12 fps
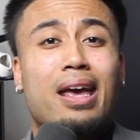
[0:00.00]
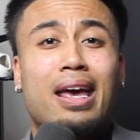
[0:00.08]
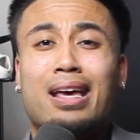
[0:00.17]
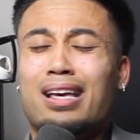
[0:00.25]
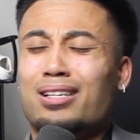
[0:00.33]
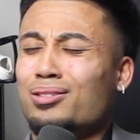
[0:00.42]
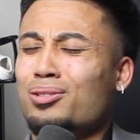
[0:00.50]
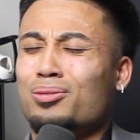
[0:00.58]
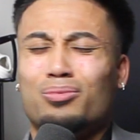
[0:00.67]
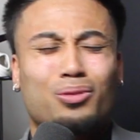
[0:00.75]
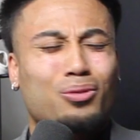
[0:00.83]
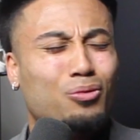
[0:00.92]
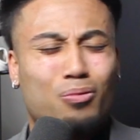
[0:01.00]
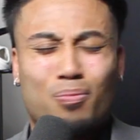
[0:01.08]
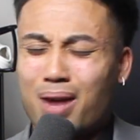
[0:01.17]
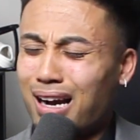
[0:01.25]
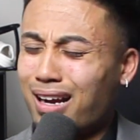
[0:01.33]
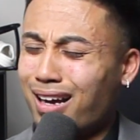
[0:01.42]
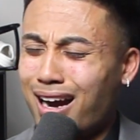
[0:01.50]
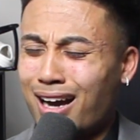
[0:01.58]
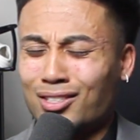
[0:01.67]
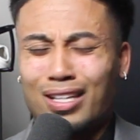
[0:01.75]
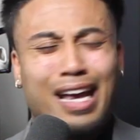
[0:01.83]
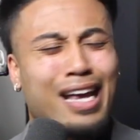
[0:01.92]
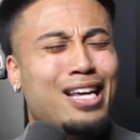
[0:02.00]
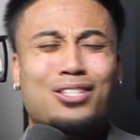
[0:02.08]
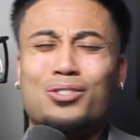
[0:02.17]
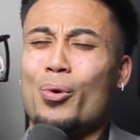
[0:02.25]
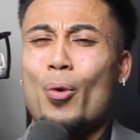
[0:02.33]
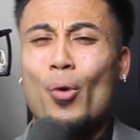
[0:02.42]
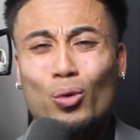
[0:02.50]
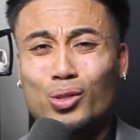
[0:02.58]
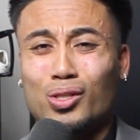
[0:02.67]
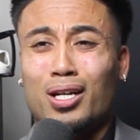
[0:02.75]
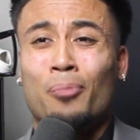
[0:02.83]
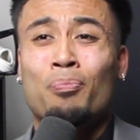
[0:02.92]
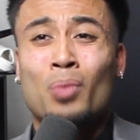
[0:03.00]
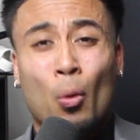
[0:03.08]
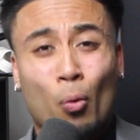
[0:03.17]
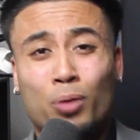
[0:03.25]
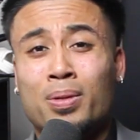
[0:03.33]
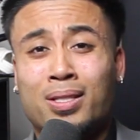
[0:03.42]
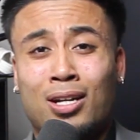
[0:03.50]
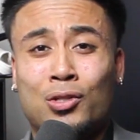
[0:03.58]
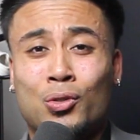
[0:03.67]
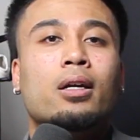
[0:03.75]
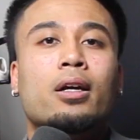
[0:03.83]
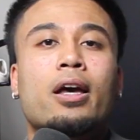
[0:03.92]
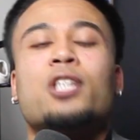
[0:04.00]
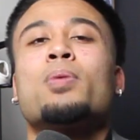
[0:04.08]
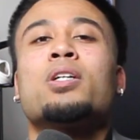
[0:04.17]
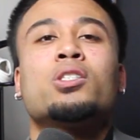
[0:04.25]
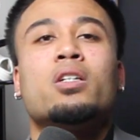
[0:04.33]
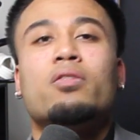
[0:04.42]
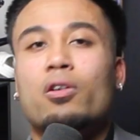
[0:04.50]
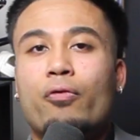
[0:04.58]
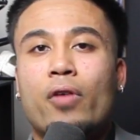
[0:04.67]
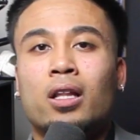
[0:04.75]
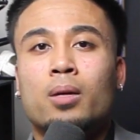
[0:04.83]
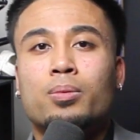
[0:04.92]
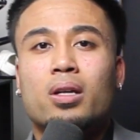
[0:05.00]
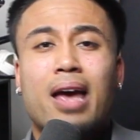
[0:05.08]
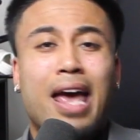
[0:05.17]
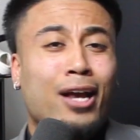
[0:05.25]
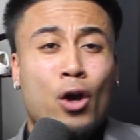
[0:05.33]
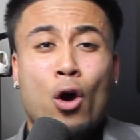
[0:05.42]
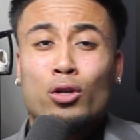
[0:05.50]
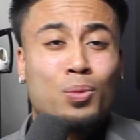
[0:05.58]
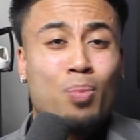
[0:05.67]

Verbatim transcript: is, oh my gosh, like he's oozing with potential, especially if developed and coached